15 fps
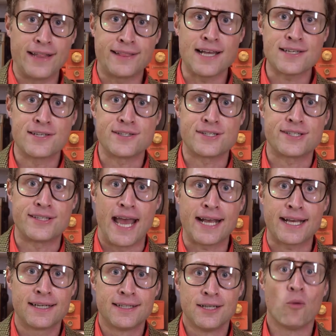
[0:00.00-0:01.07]
It doesn't
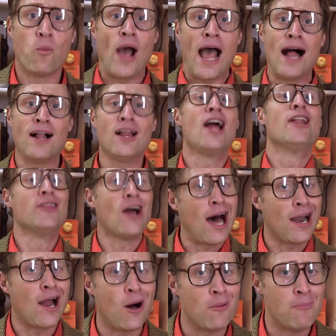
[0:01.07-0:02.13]
stick. Well,
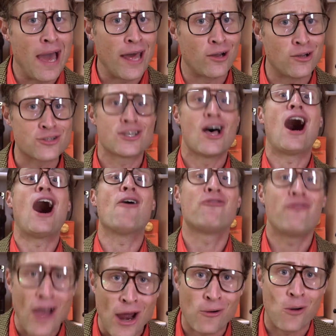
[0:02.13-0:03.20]
not all metals are
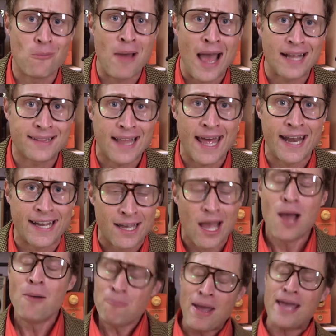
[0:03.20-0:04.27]
ferromagnetic,
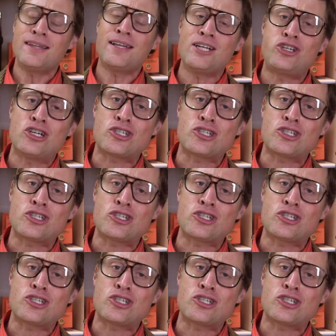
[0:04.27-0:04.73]
mainly